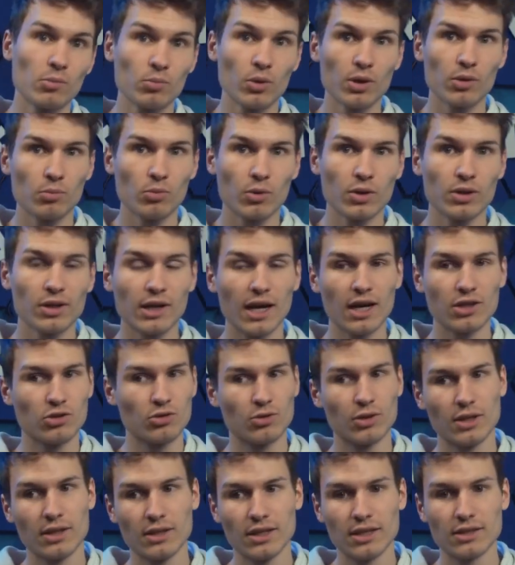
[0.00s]
one would
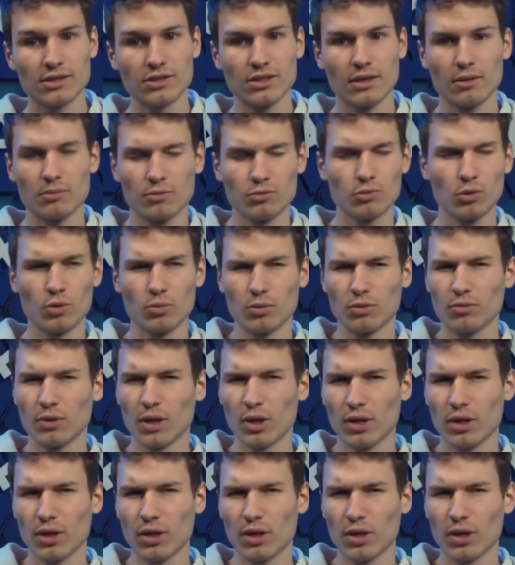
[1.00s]
naturally need some form of